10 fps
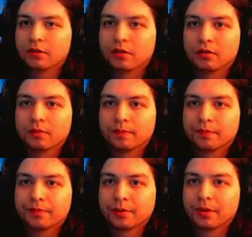you
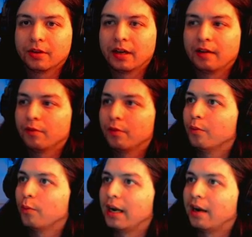know, so we don't have,
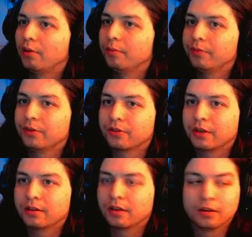wow, it's
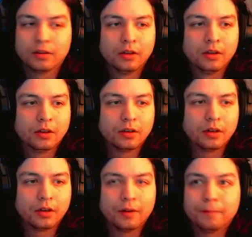right there.
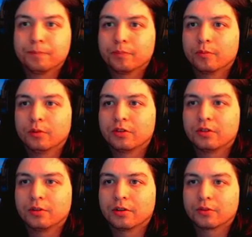All right. We'll just
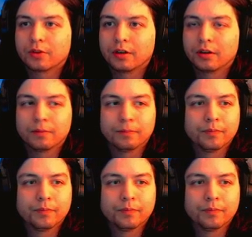do this right now.